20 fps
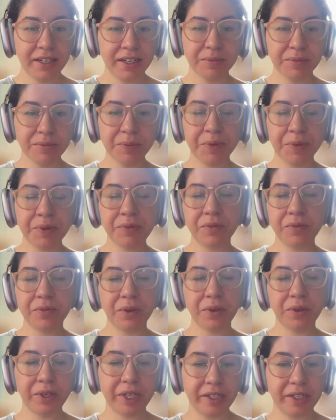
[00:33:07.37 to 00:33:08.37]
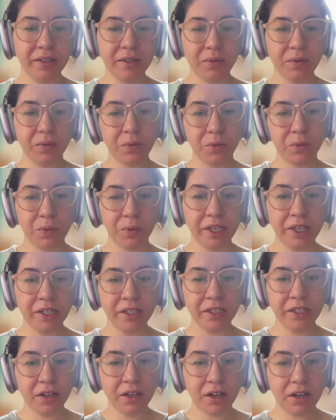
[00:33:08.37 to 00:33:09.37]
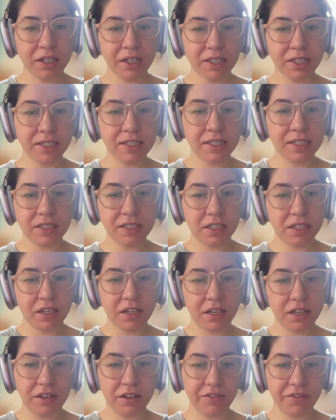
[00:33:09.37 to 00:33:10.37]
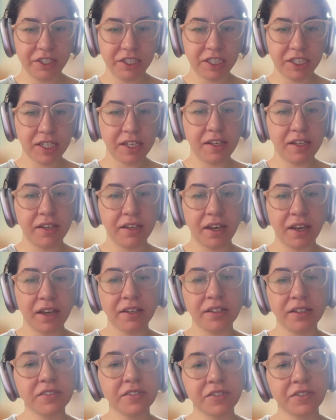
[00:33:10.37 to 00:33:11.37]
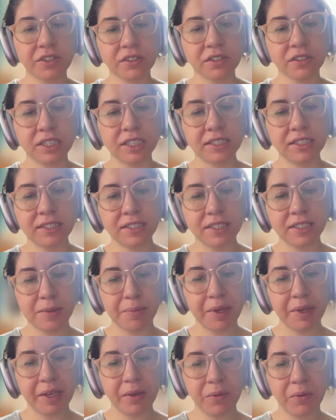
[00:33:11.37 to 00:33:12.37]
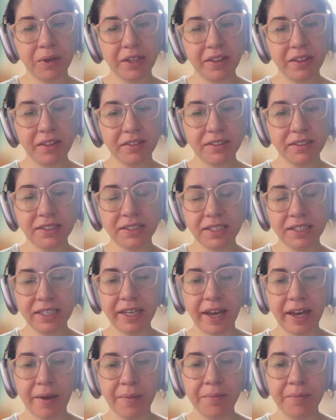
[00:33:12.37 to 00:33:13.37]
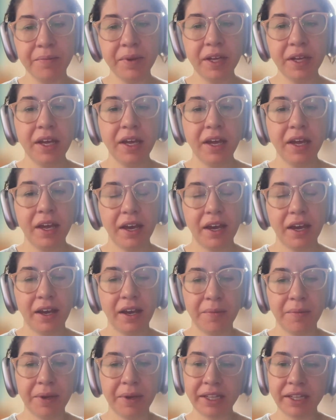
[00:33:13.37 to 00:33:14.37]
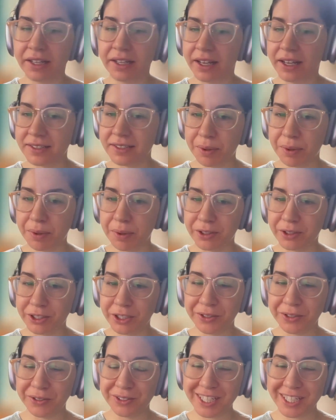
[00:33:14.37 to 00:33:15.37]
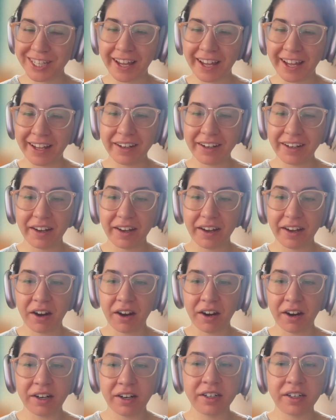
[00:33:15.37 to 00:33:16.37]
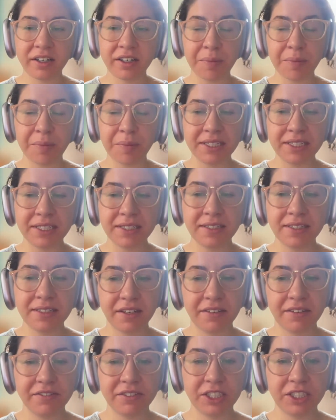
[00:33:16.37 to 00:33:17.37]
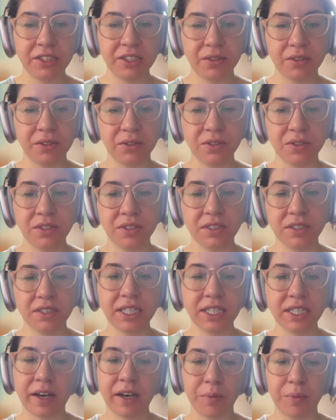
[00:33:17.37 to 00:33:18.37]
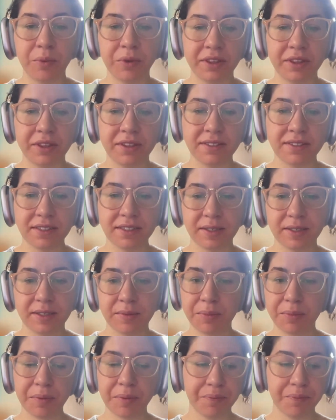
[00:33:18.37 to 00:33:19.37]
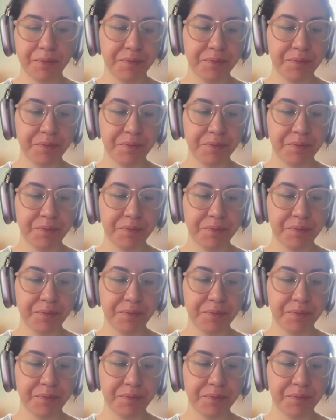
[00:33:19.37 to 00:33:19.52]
Someone wrote in, what causes the fatigue and difficulty sleeping with TM? And as a part two to that, are gummies safe to use to help with sleep?